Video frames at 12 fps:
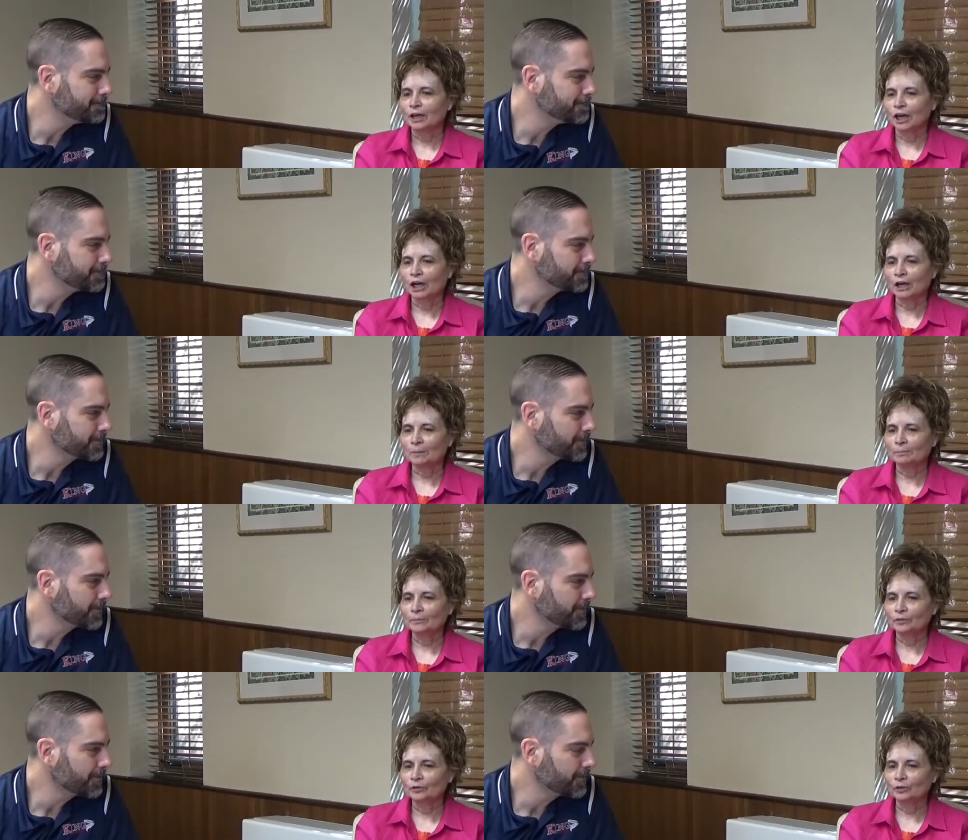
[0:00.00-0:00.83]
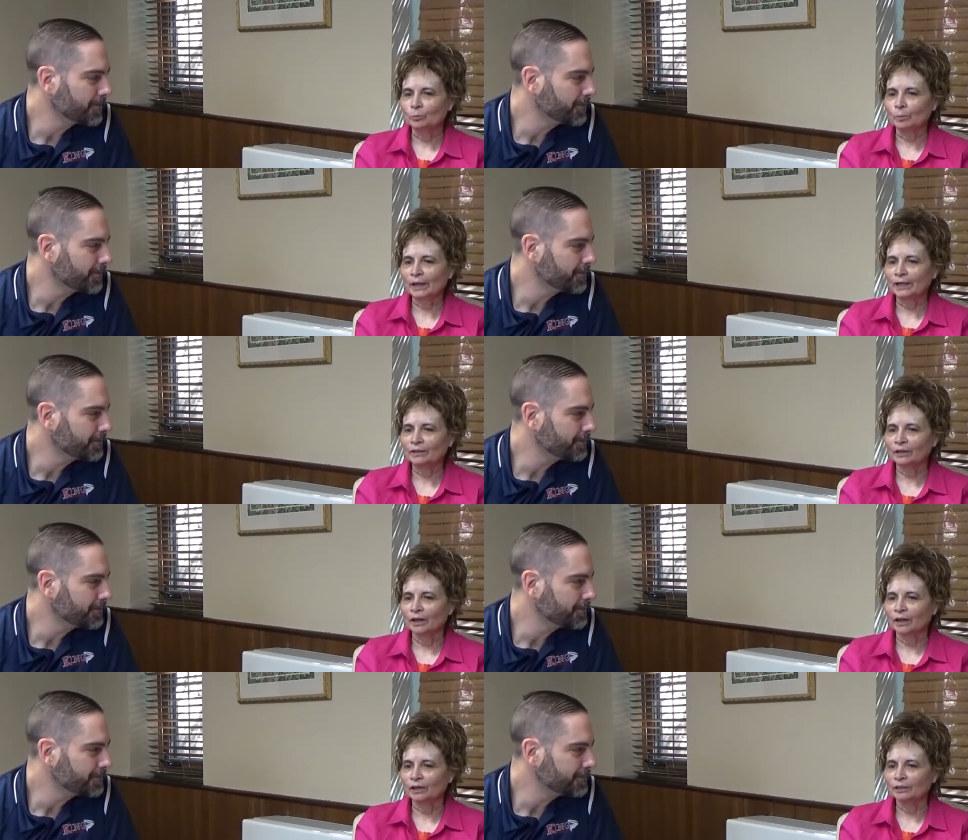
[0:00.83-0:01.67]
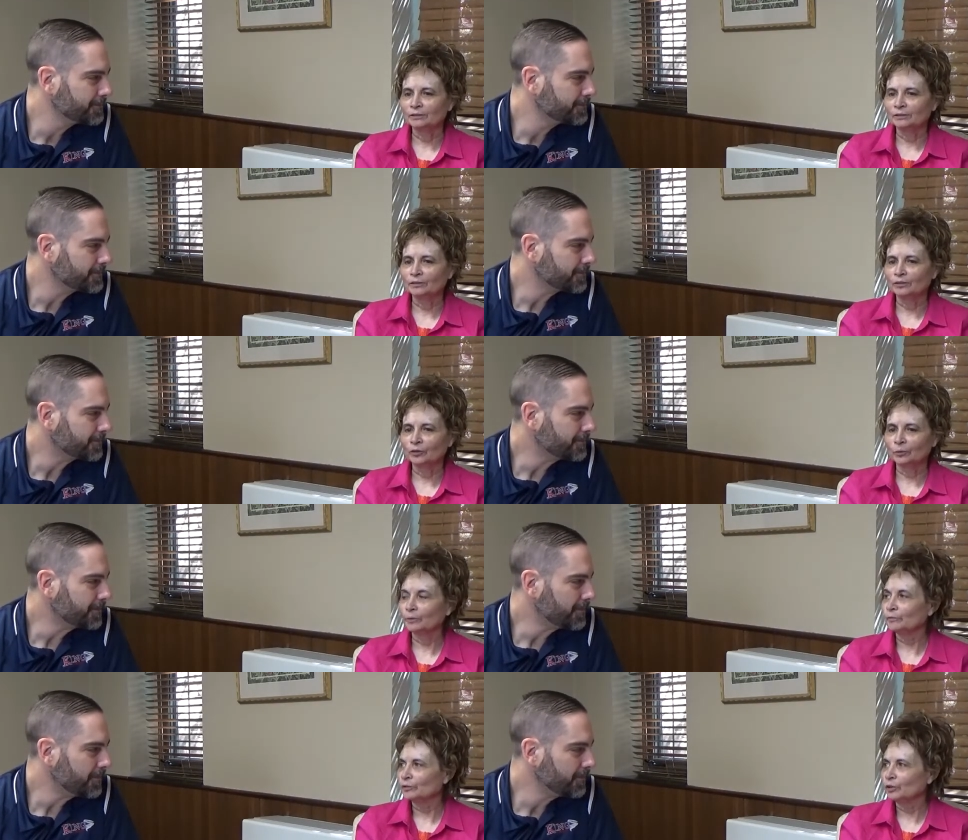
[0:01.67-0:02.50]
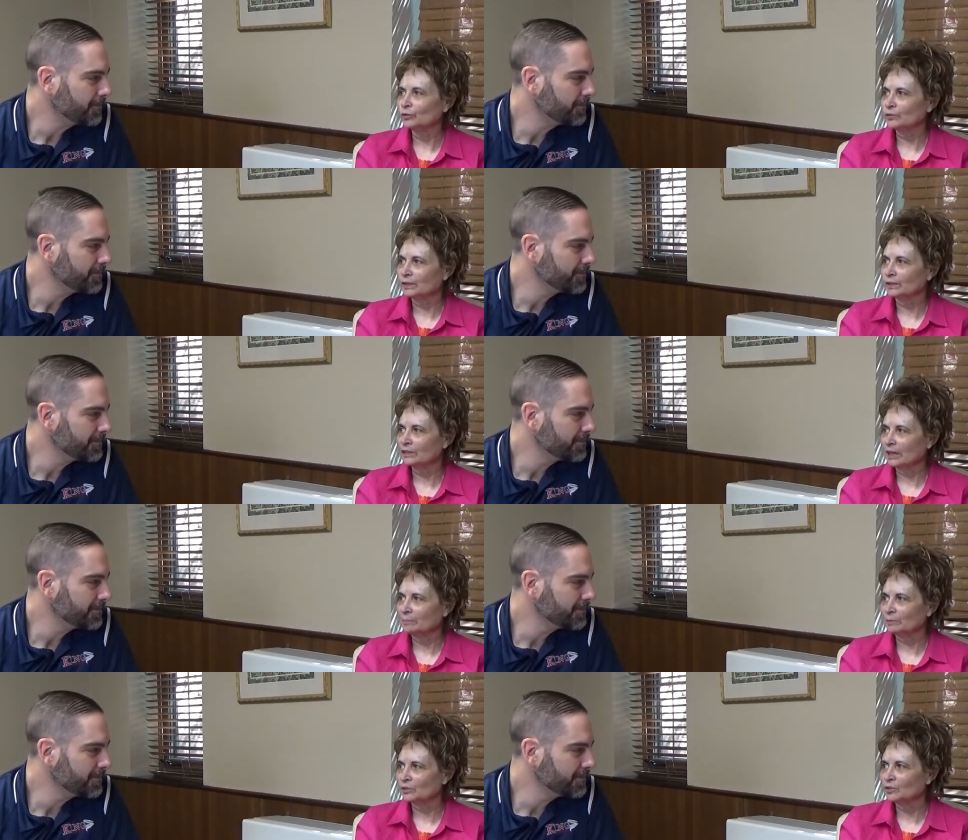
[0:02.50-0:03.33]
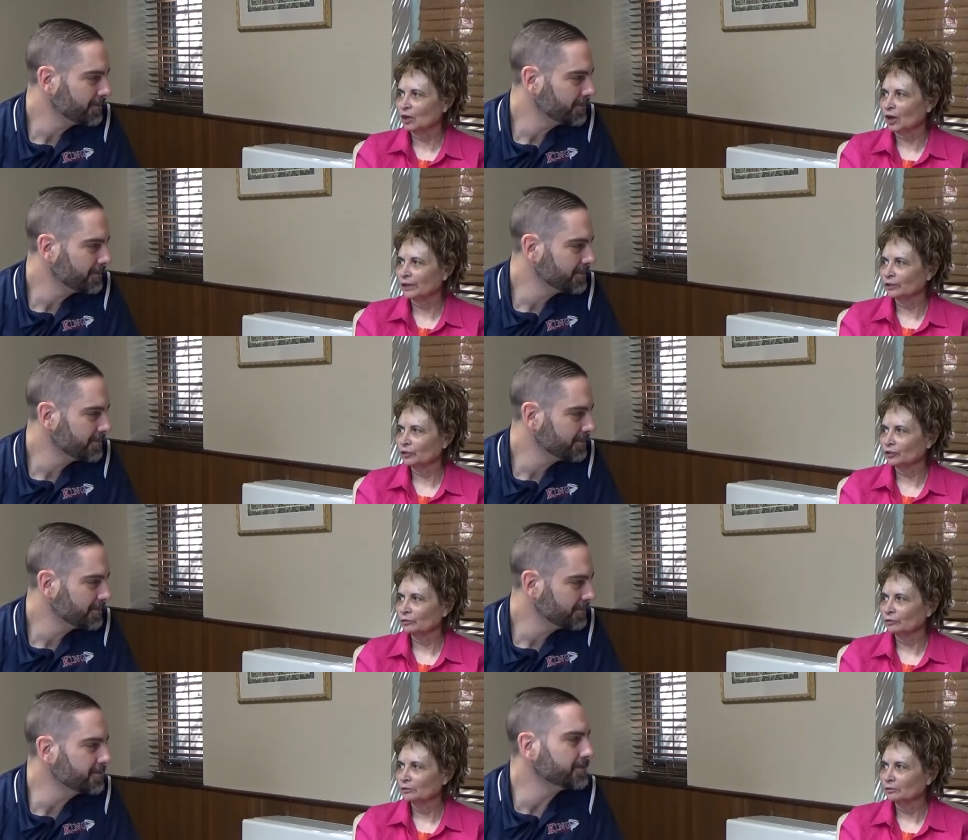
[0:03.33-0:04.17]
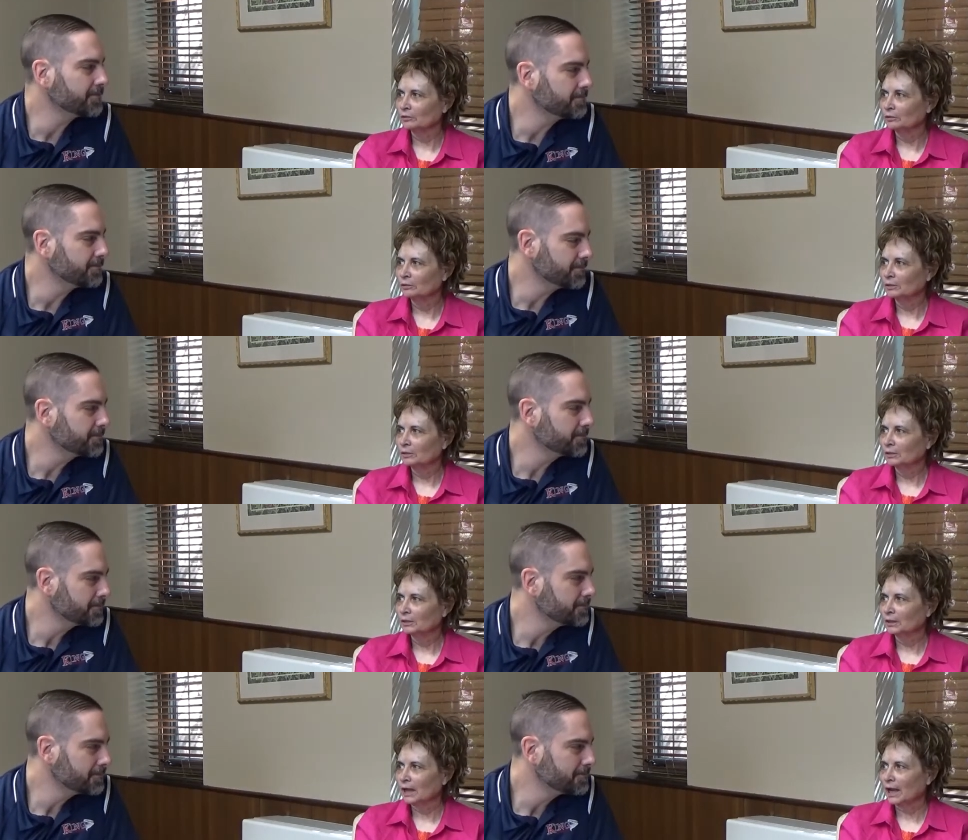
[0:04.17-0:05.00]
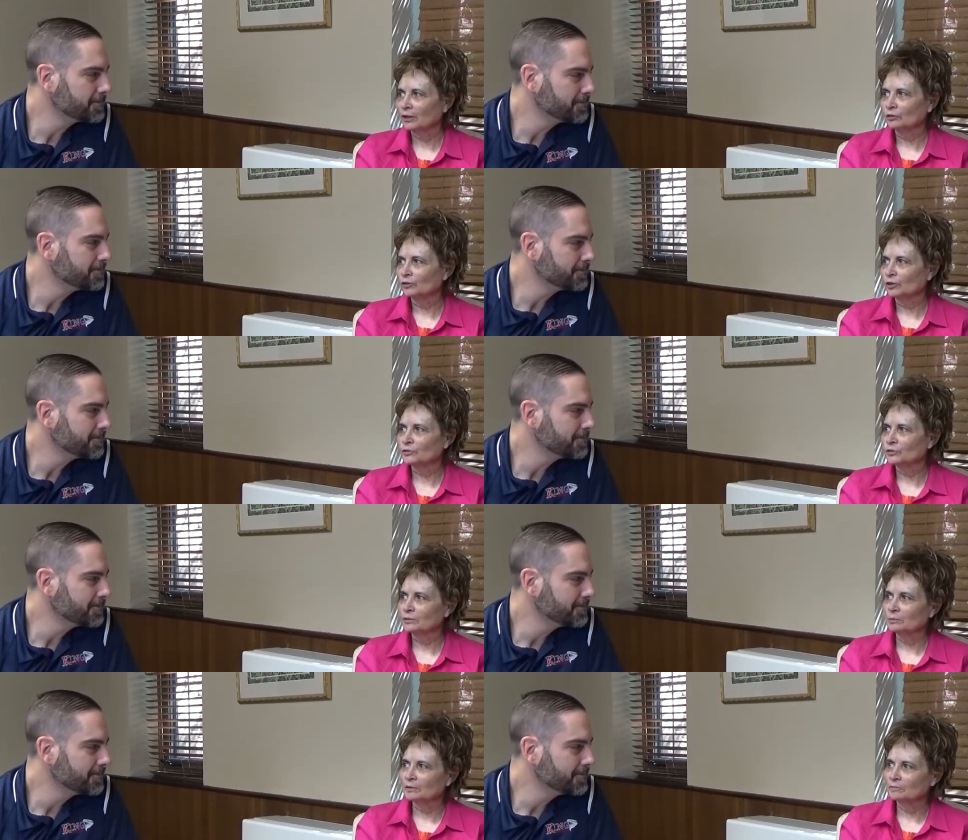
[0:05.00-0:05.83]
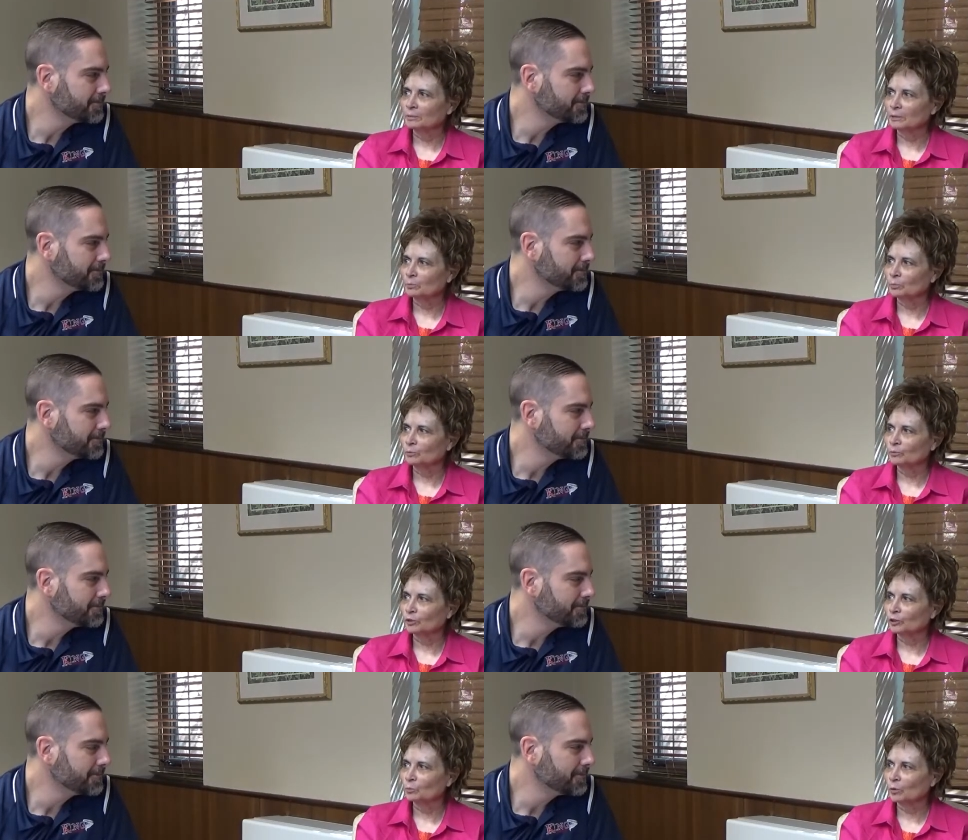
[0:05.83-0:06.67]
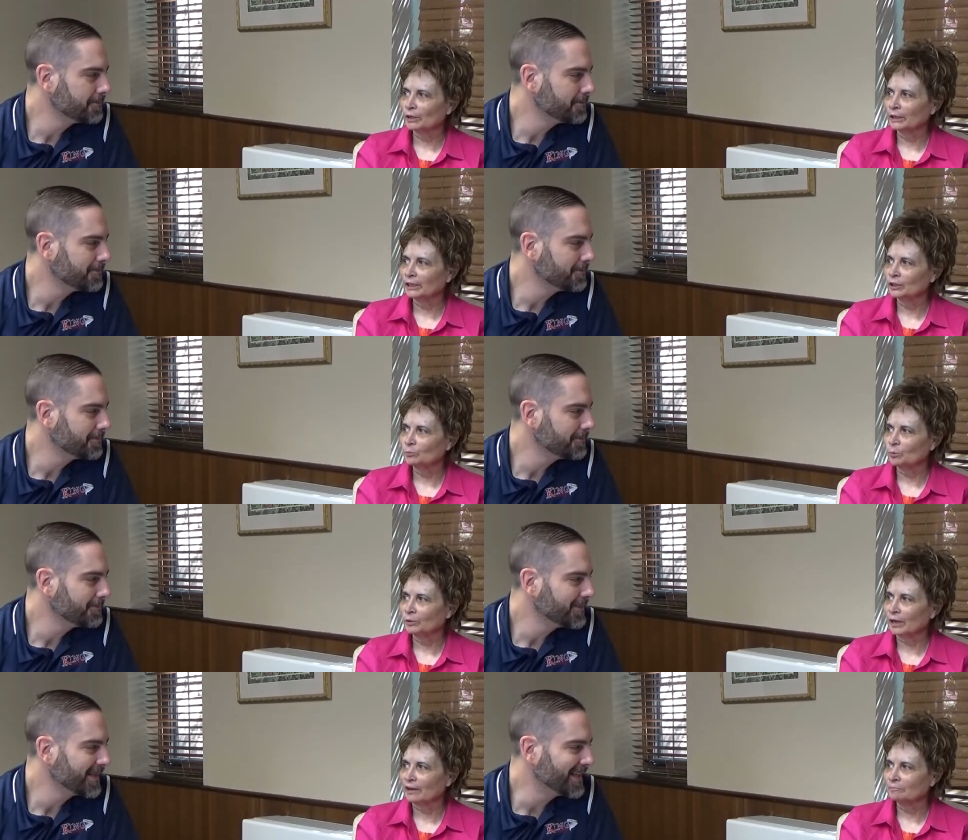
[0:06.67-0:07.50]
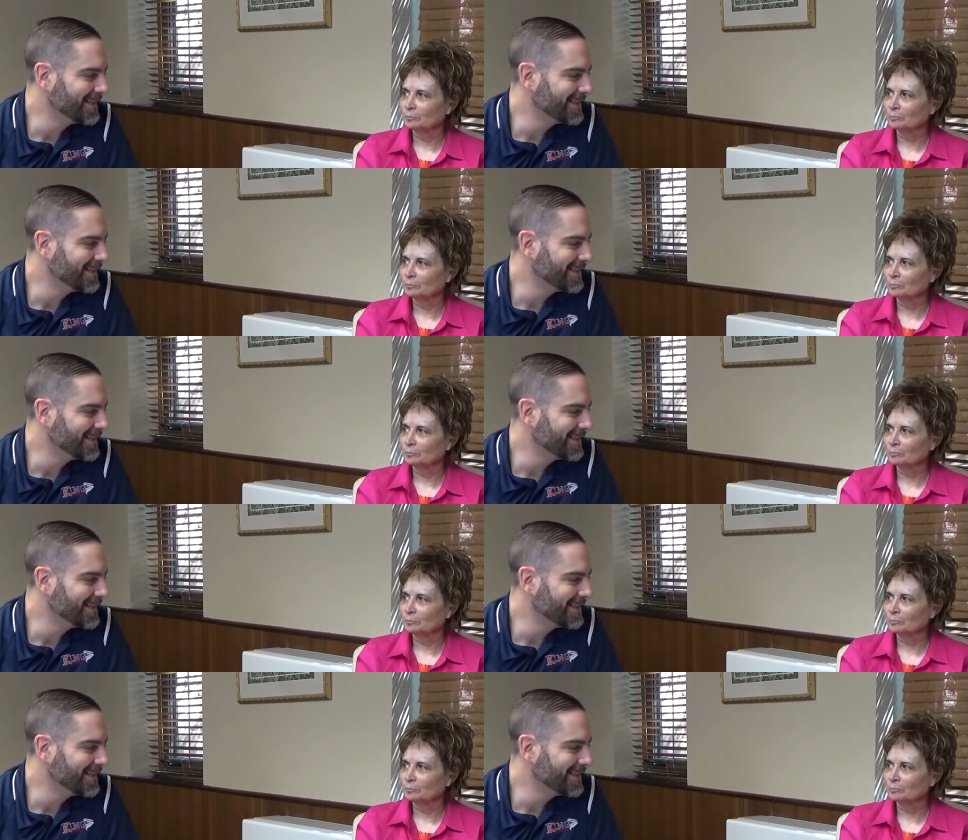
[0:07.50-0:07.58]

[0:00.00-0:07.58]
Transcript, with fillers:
Speaker 1: um, the way. Uh, the reviews in Debbie's Diner. Mm. I don't know if people would really want to eat what I